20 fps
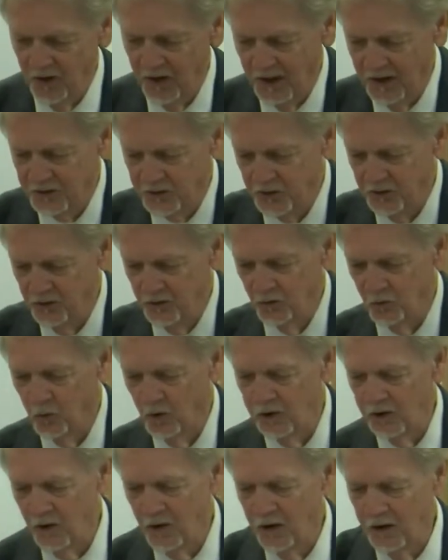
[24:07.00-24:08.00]
you got
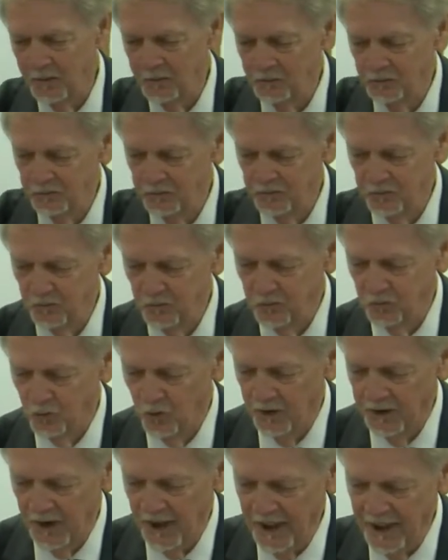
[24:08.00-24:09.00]
one arm,
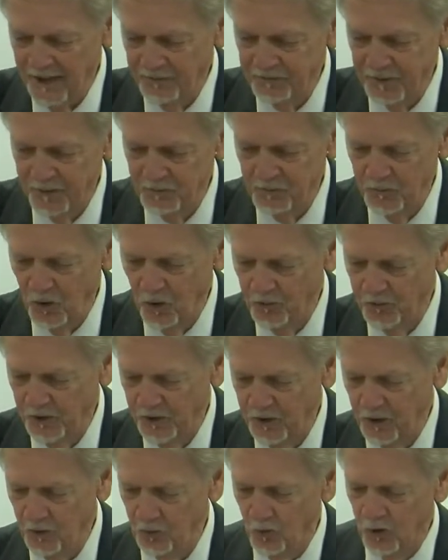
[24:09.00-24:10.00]
one half of him over
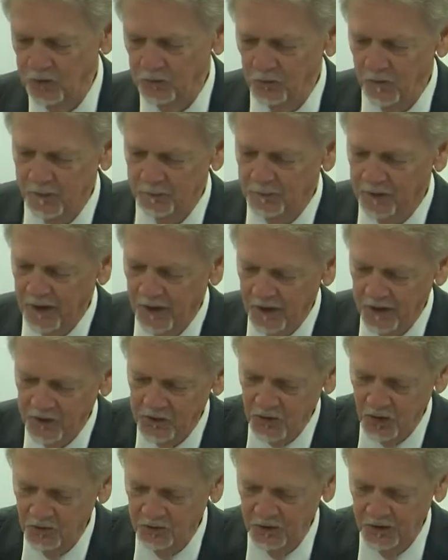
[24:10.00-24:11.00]
here, one rib
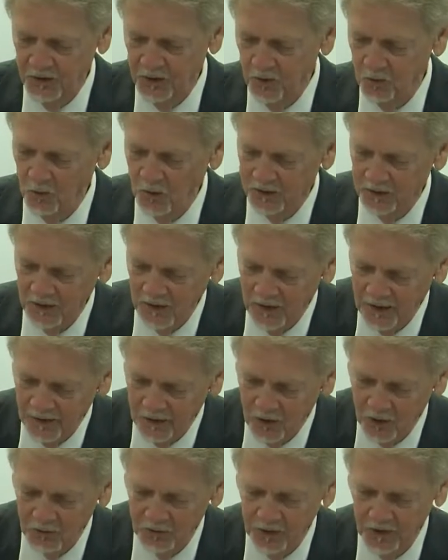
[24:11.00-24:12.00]
cage over here, one
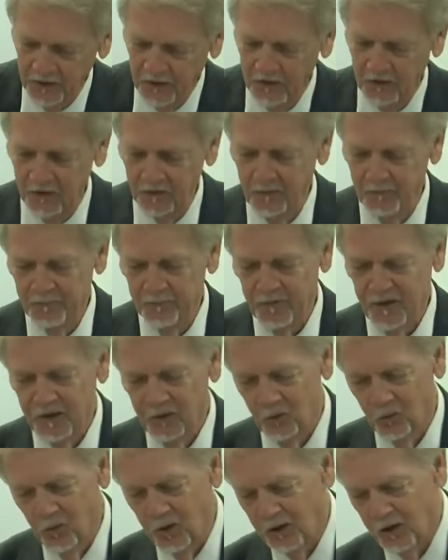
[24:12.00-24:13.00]
leg over here,
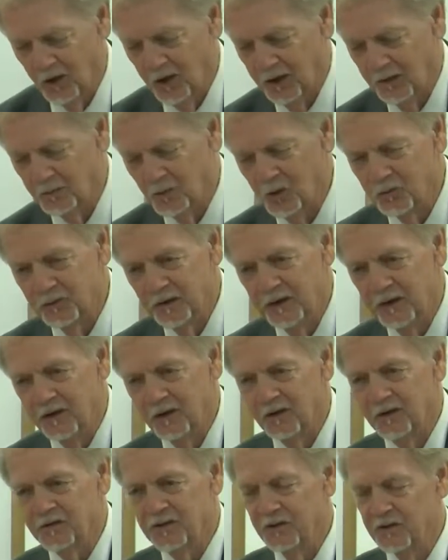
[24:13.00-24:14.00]
one arm over
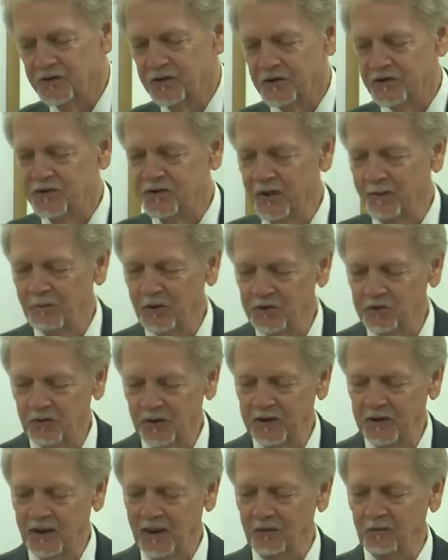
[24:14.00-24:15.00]
here. So it's a
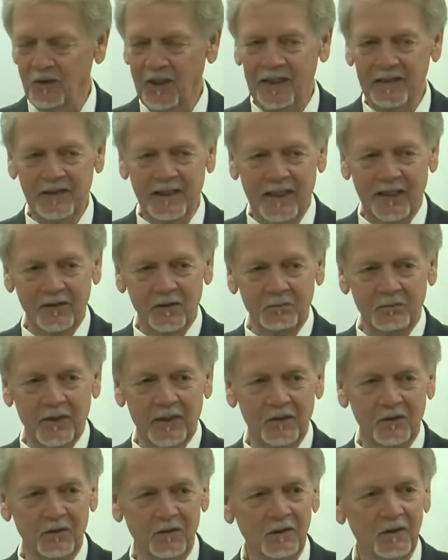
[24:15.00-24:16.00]
symmetry cut right down the
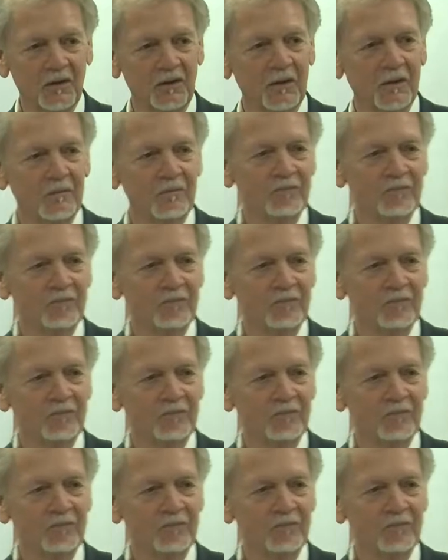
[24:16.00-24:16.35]
middle.